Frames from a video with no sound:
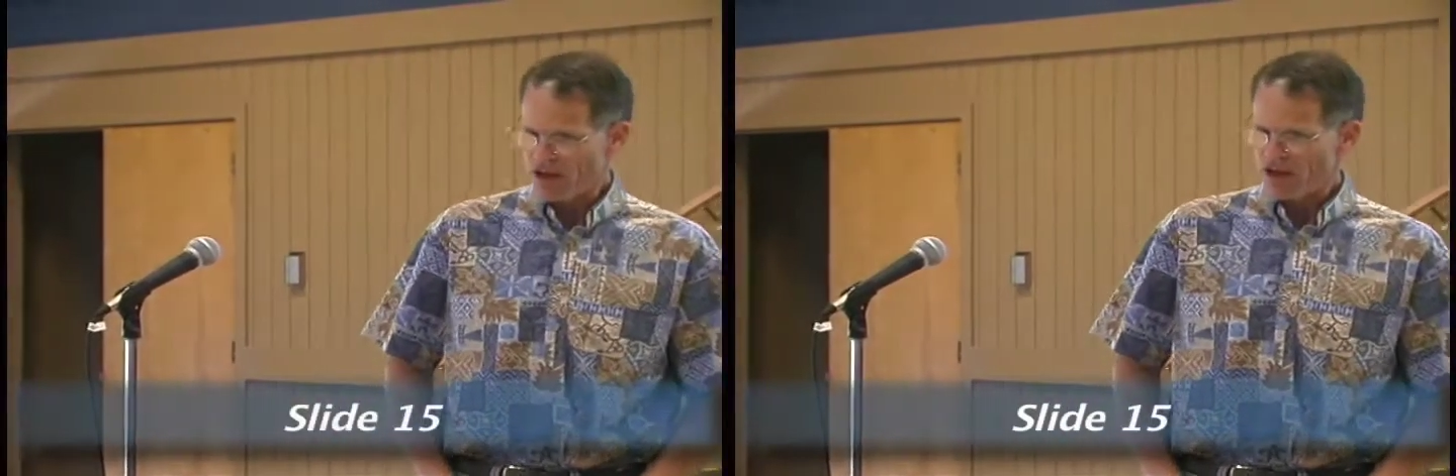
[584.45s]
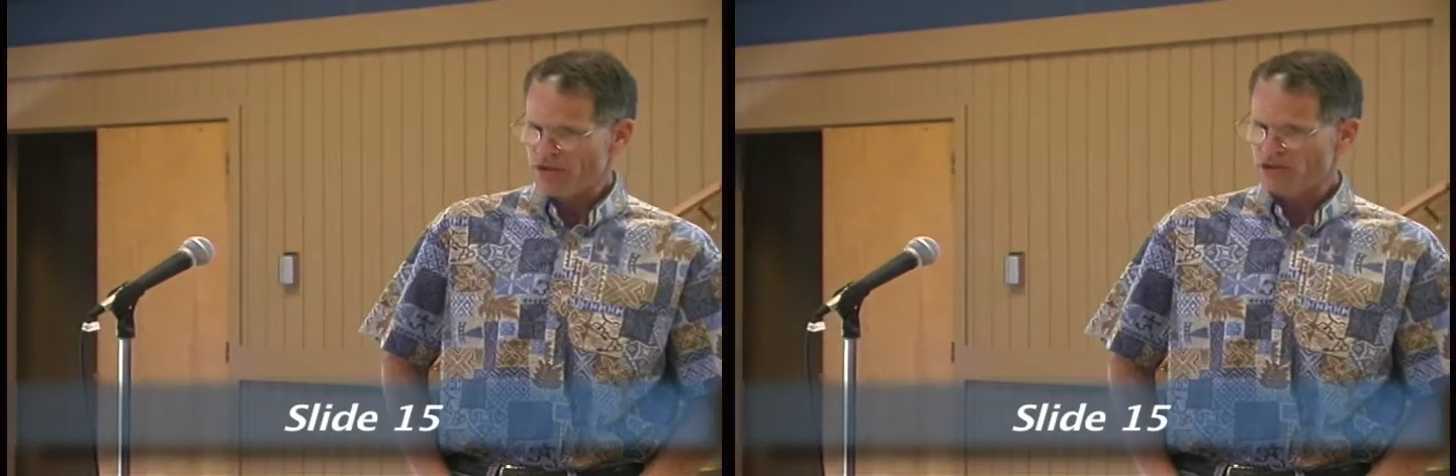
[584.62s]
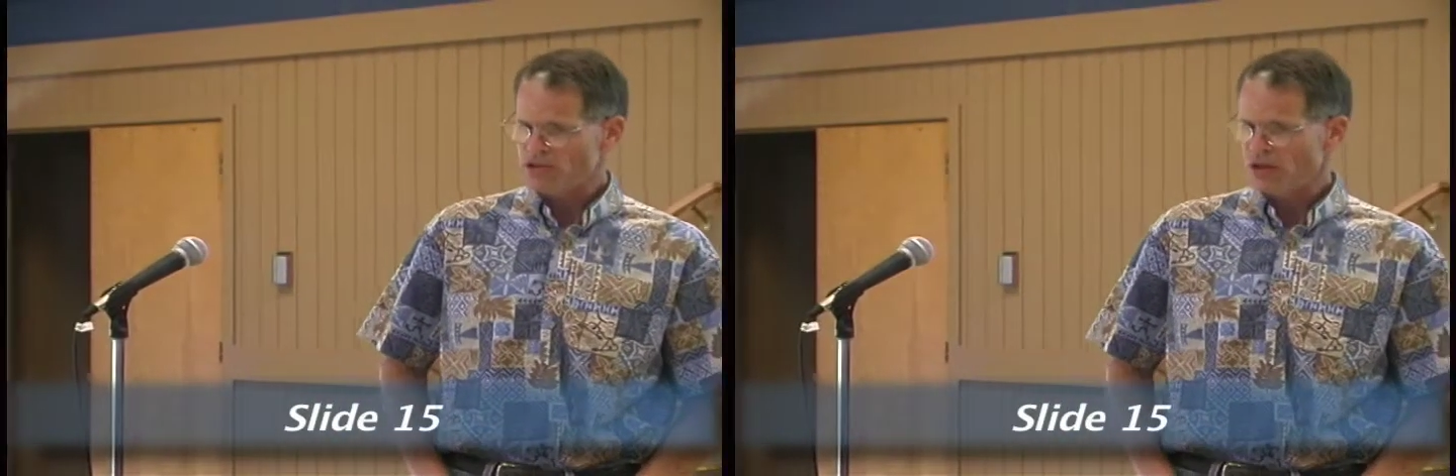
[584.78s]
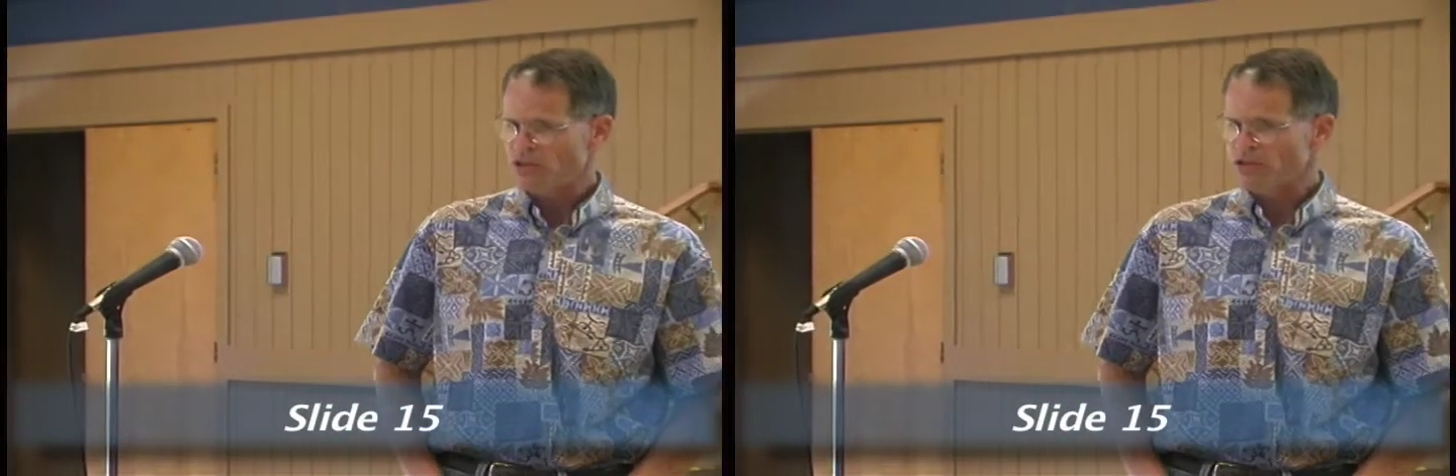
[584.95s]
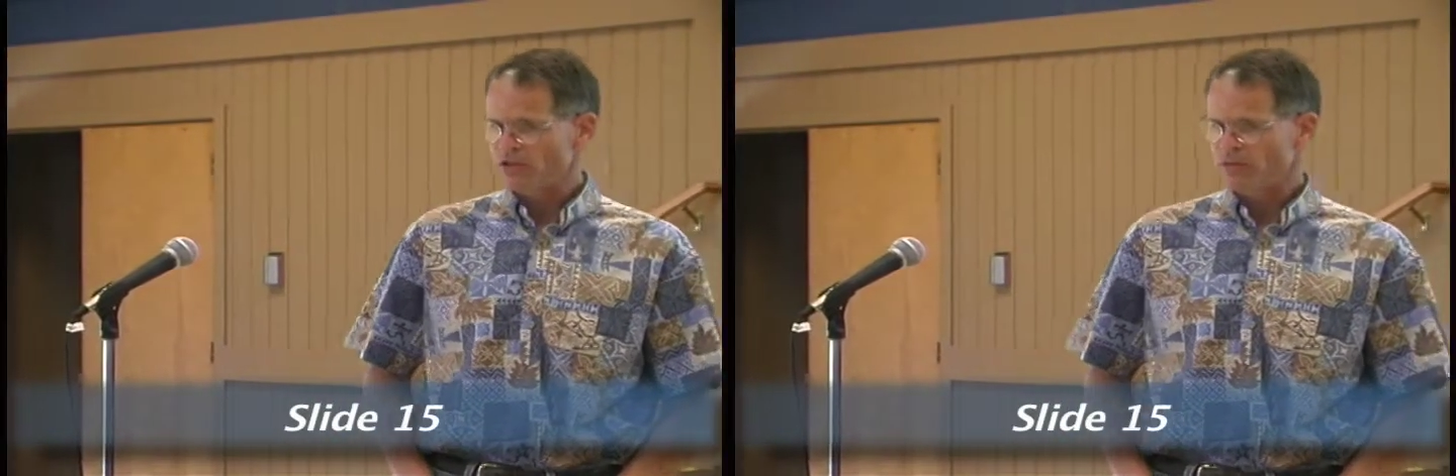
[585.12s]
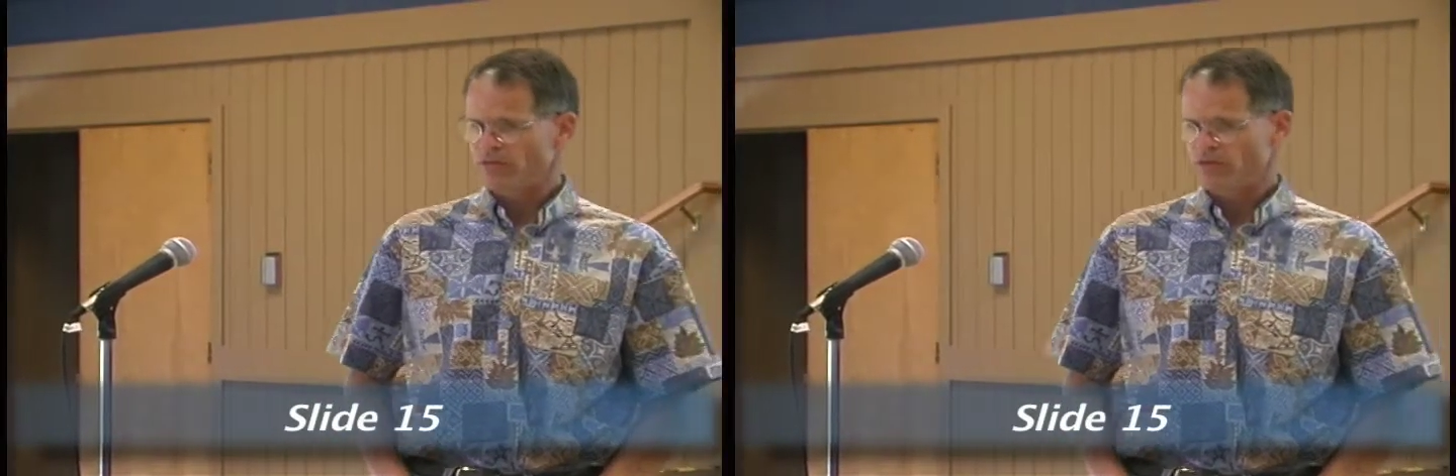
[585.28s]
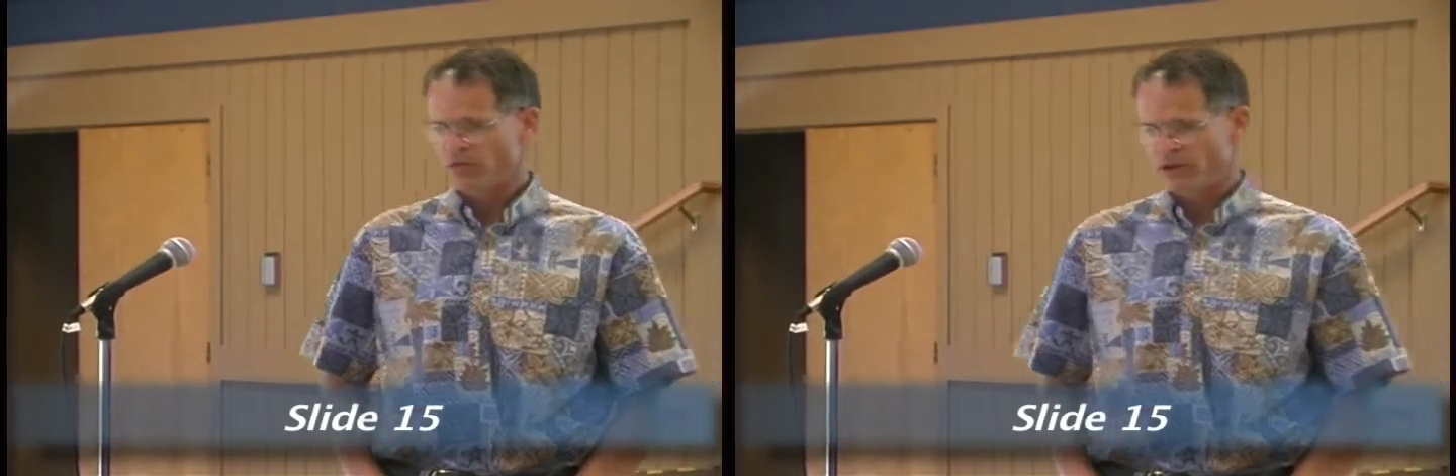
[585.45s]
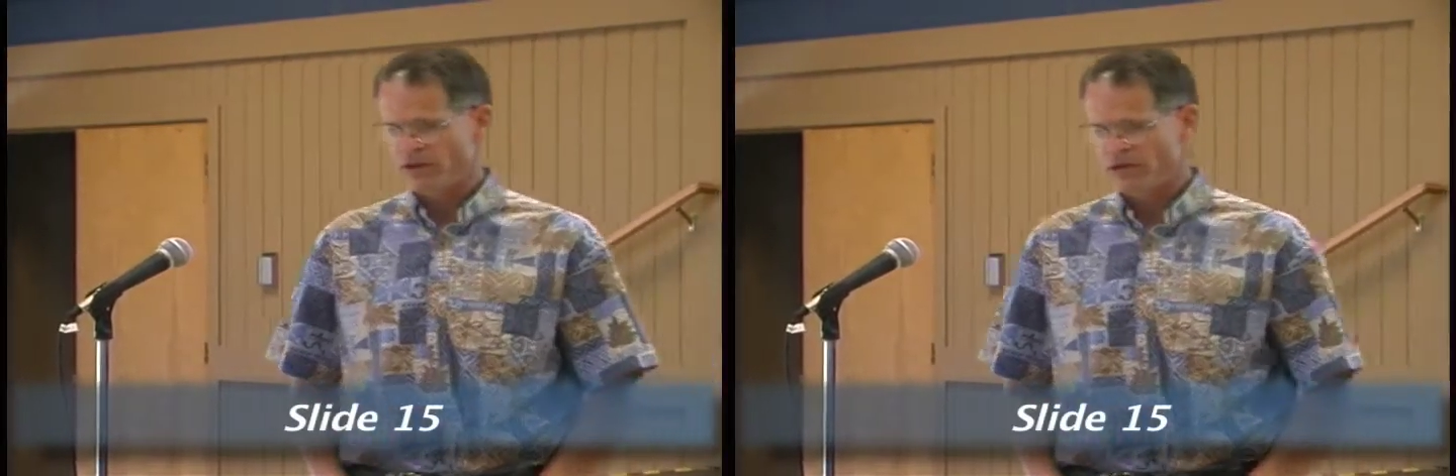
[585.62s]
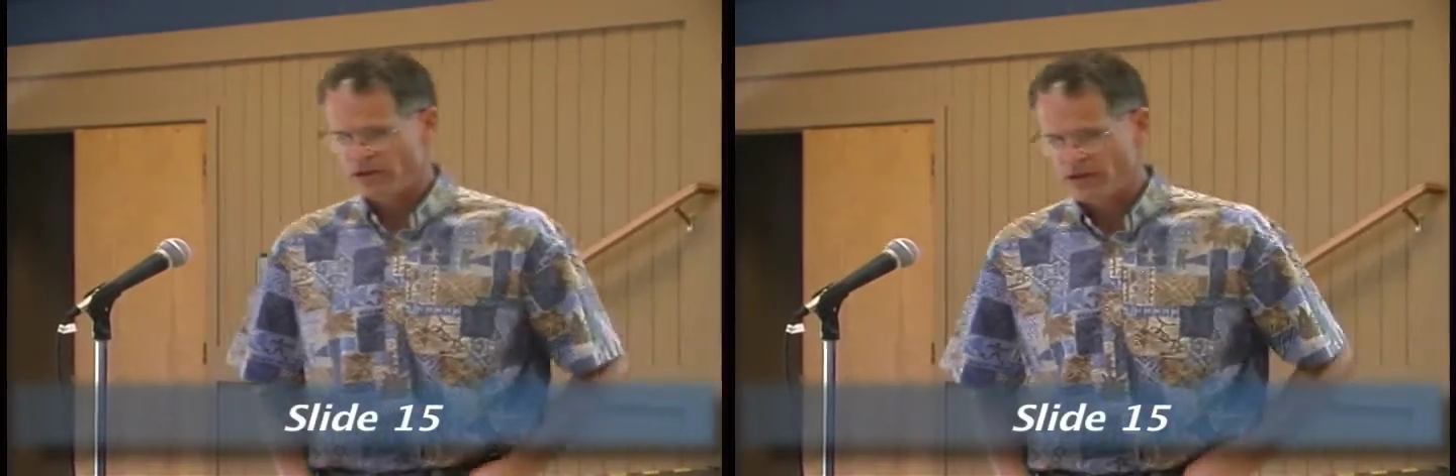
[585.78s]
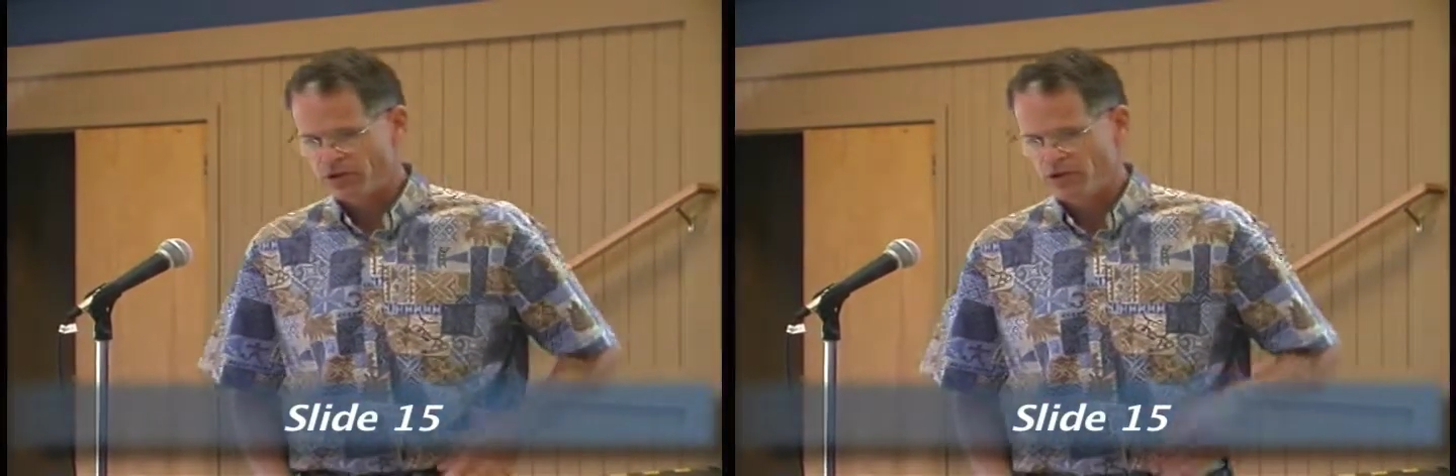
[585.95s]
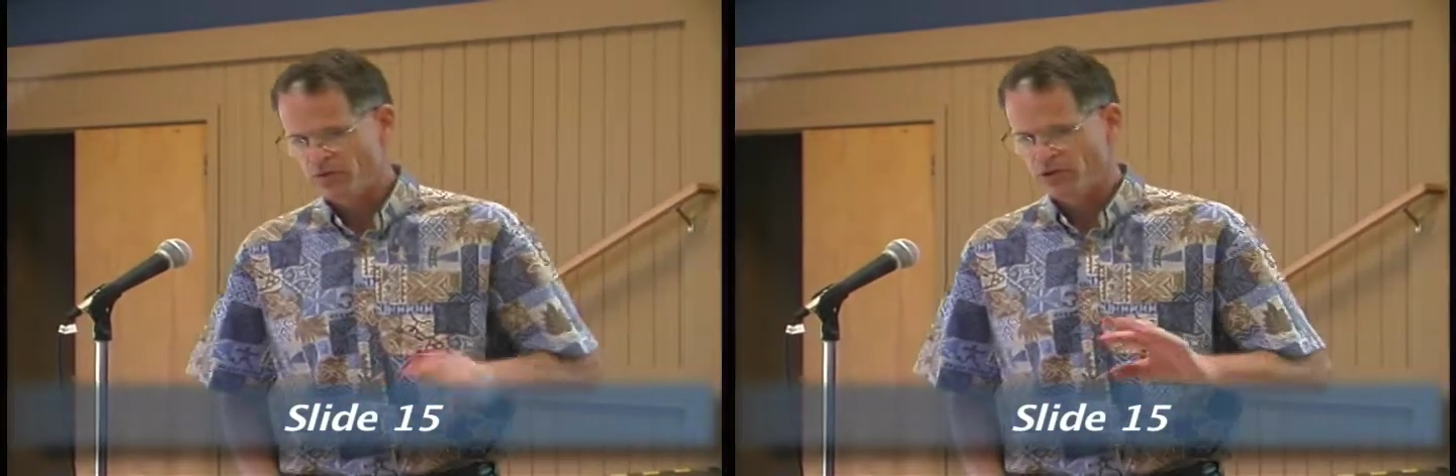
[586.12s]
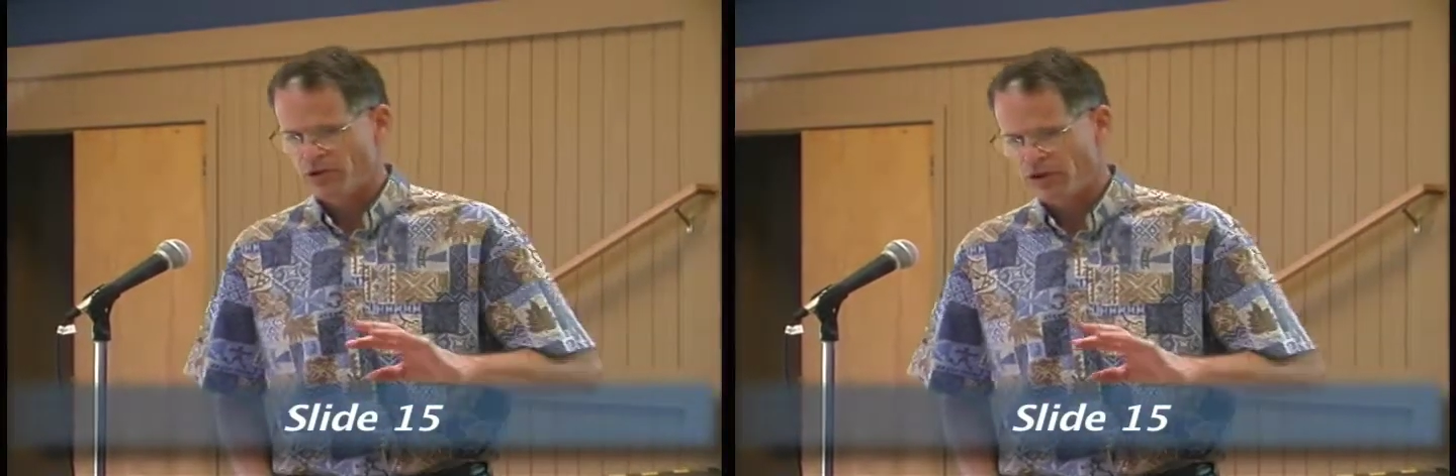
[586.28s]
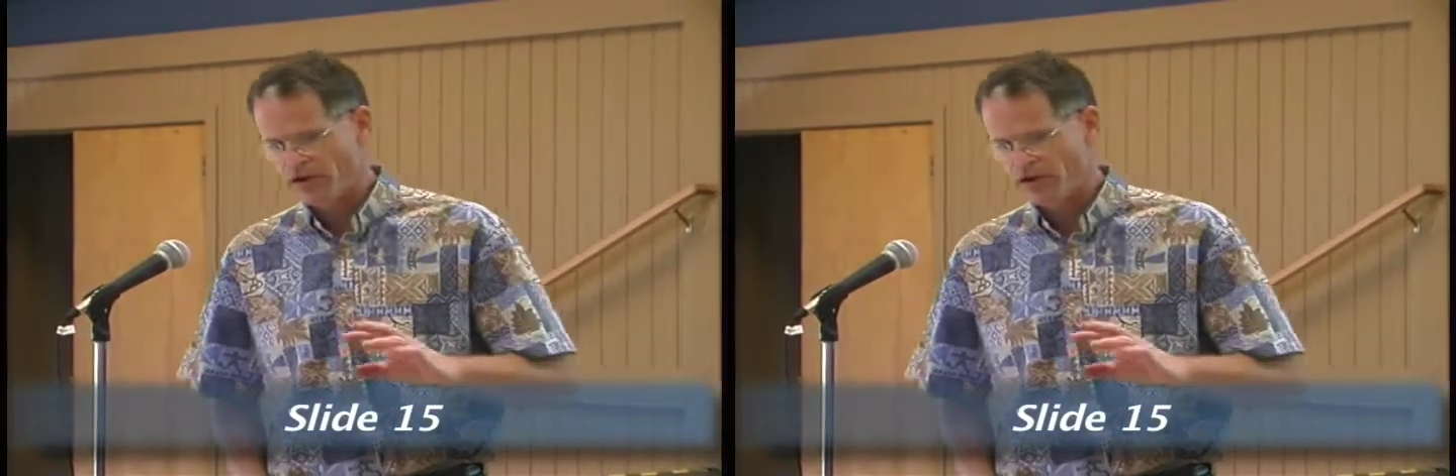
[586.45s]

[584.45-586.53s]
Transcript: There's also information that you'd put